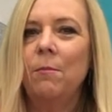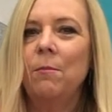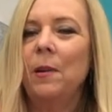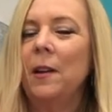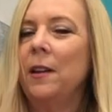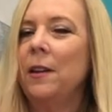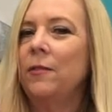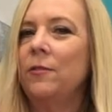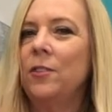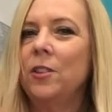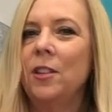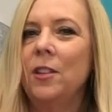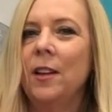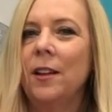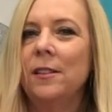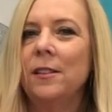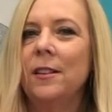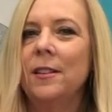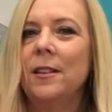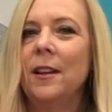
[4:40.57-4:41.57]
but if she
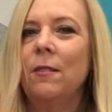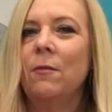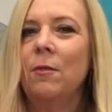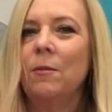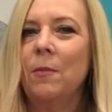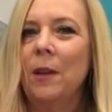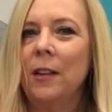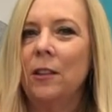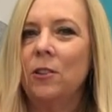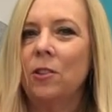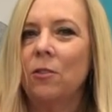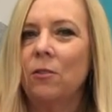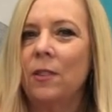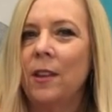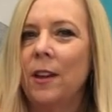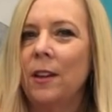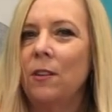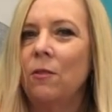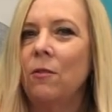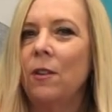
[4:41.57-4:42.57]
doesn't, I will make sure
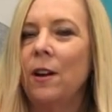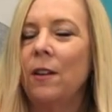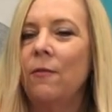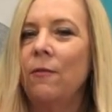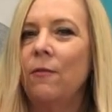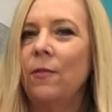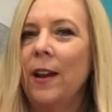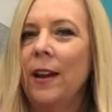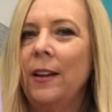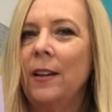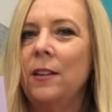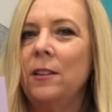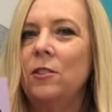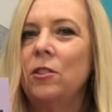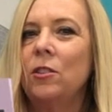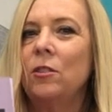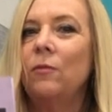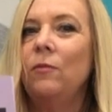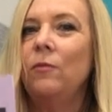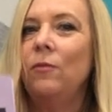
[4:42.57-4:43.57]
that you are invited
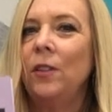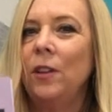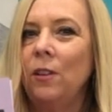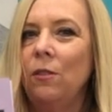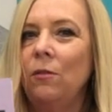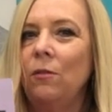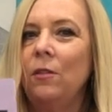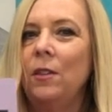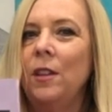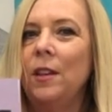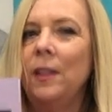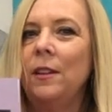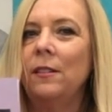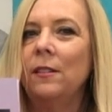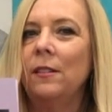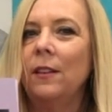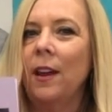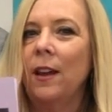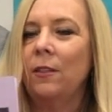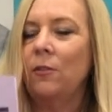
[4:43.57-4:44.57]
to view the
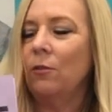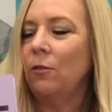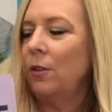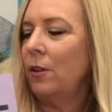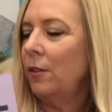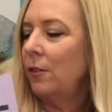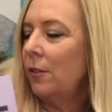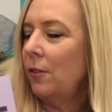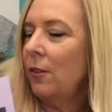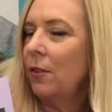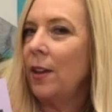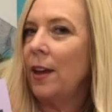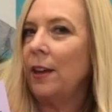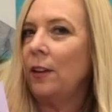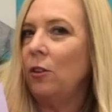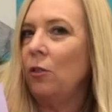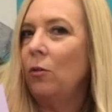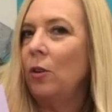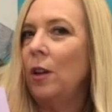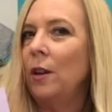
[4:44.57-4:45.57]
schedule so that
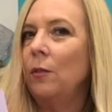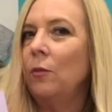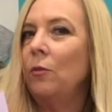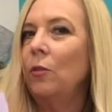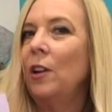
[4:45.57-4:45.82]
you can